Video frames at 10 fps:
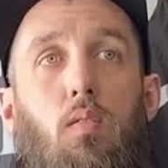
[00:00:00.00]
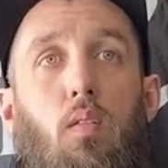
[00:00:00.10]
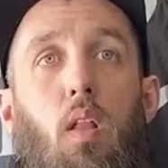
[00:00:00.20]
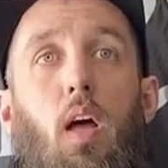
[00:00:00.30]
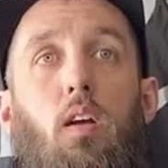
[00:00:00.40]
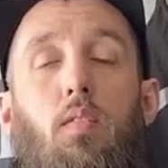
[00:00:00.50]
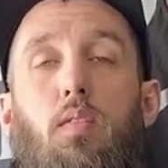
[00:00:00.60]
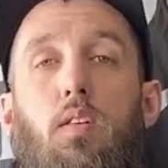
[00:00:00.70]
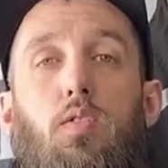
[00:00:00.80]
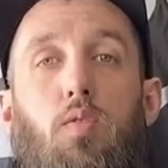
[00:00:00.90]
lack of
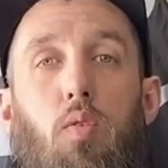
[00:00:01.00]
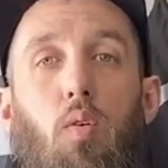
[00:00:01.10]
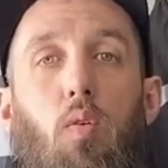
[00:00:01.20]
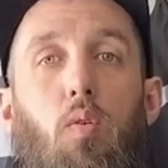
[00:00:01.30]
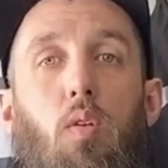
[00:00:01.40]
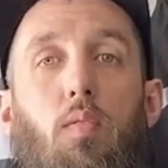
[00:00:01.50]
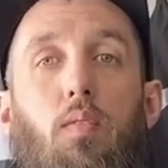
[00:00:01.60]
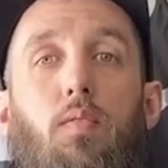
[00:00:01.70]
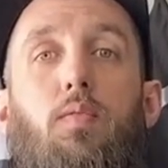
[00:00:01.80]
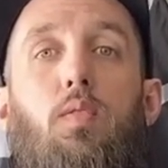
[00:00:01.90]
control of
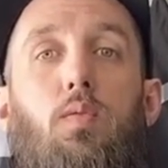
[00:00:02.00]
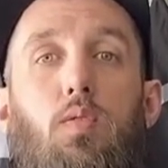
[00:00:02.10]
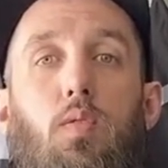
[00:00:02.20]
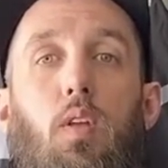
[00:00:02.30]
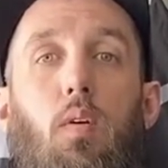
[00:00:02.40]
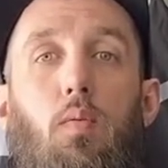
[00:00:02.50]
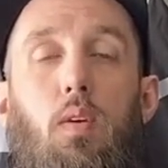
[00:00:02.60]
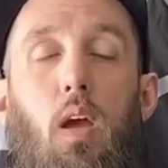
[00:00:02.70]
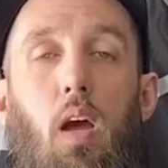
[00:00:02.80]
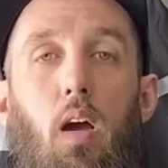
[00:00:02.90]
the future that
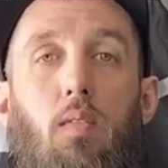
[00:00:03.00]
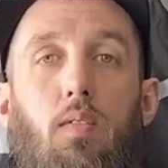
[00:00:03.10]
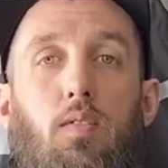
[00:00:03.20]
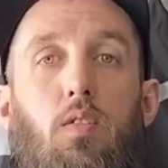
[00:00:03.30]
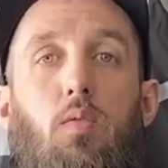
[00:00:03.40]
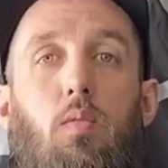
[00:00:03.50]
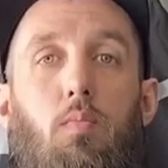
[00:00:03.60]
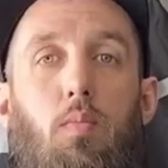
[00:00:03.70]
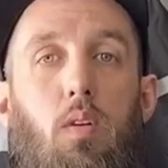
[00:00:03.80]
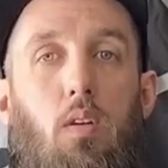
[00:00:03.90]
we have as
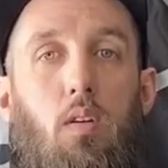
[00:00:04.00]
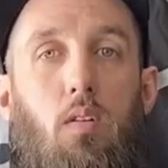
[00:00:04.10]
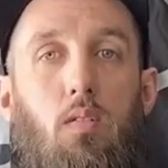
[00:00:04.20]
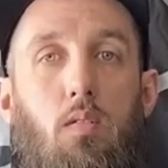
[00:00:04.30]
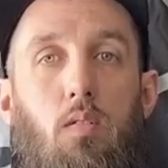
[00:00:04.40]
human beings